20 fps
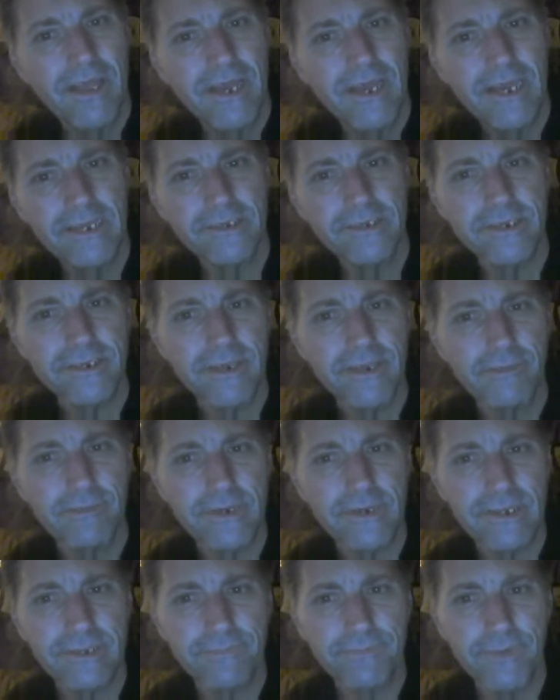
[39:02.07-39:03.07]
he just
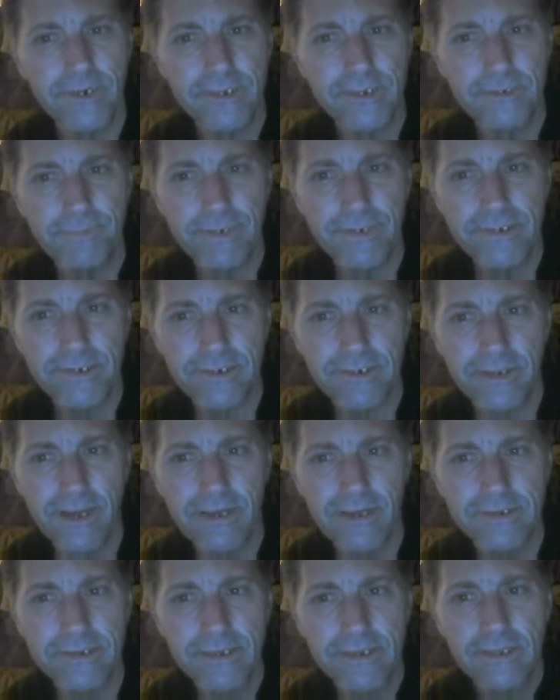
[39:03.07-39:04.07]
suffered his first submission
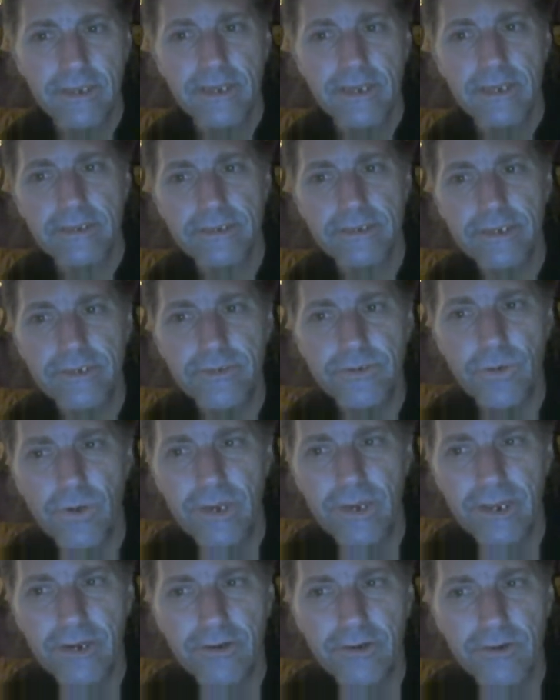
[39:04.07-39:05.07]
loss since
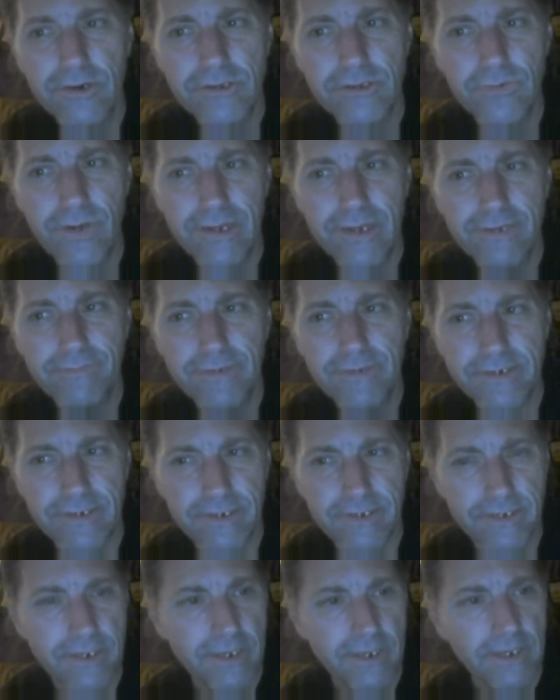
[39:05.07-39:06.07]
joining the Cruiserweight
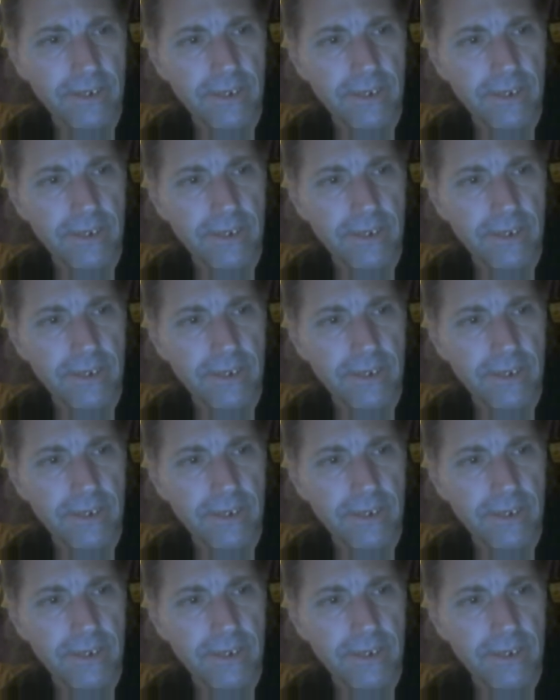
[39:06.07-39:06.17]
division.